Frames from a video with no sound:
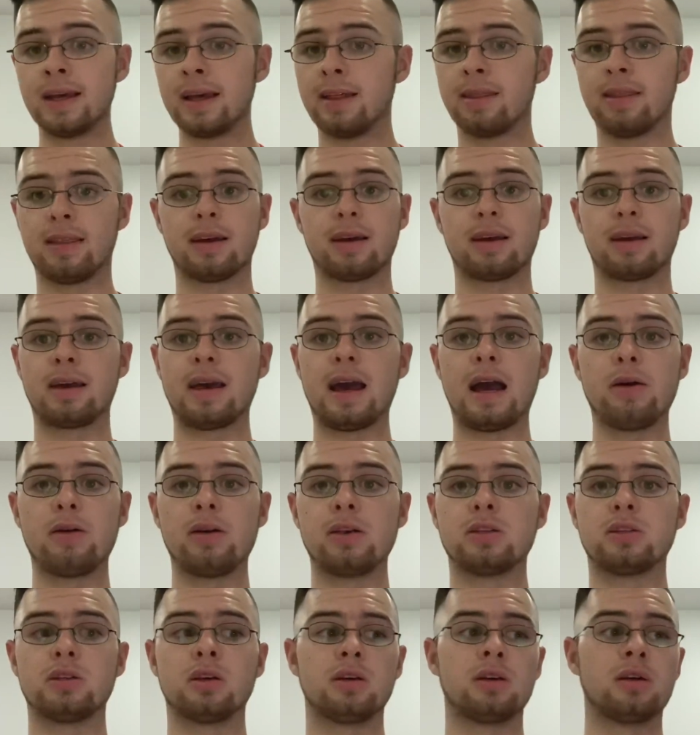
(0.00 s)
that
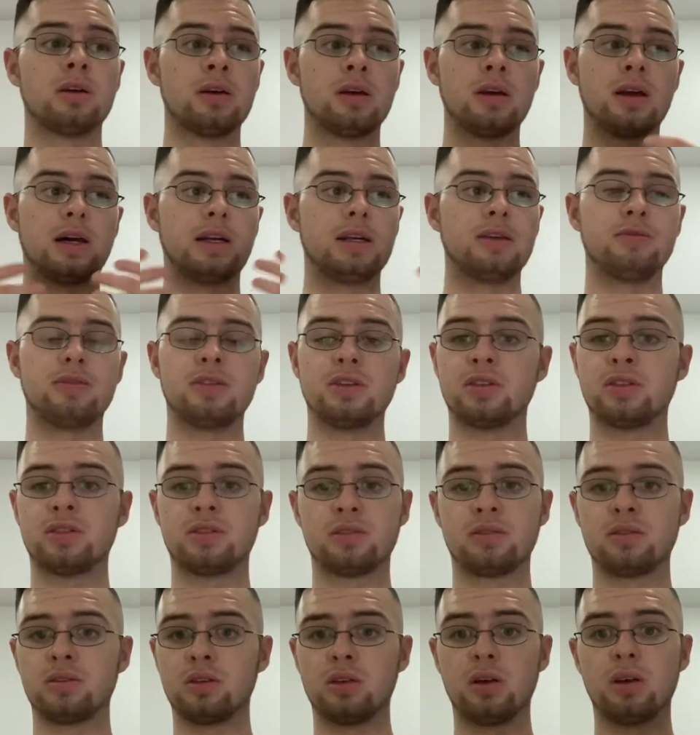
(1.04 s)
character, and if there's
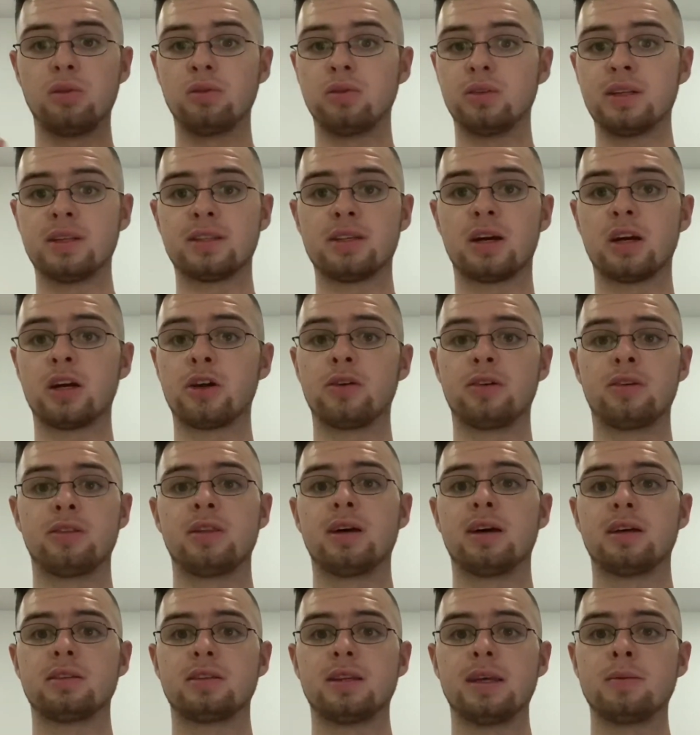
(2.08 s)
no desire in
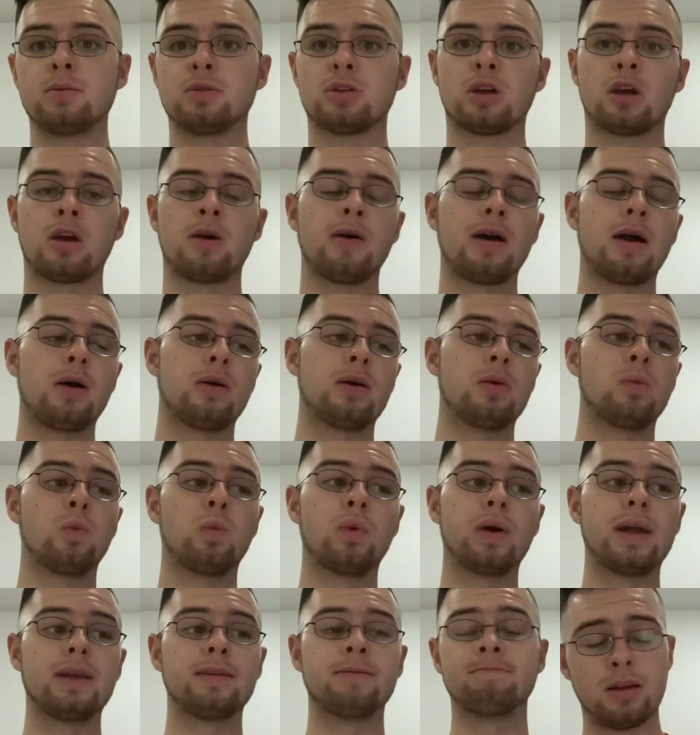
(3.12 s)
that team to go out and
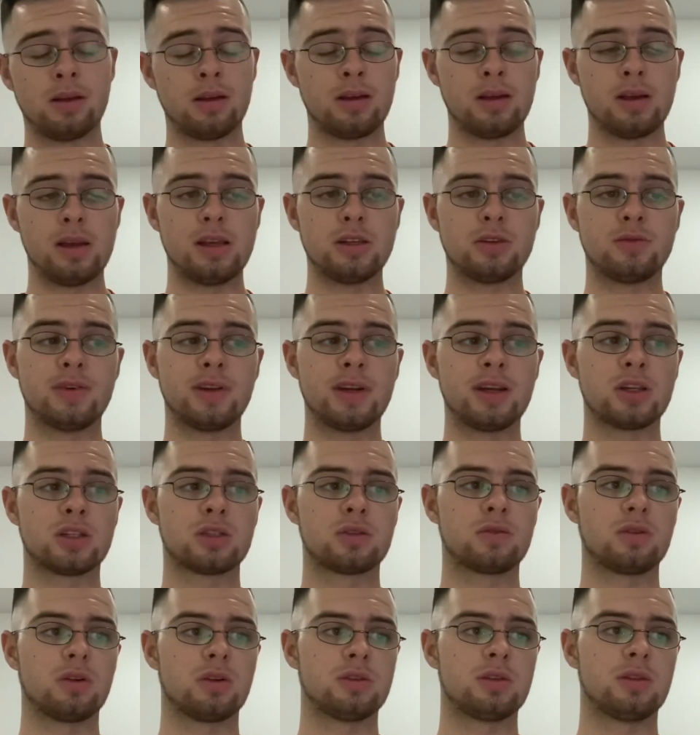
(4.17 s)
win, it's finished
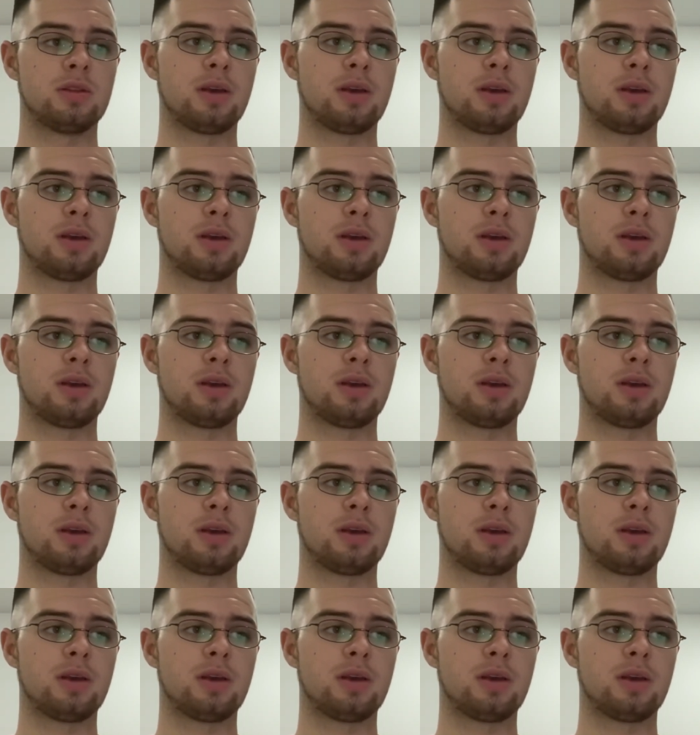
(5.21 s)
for us in the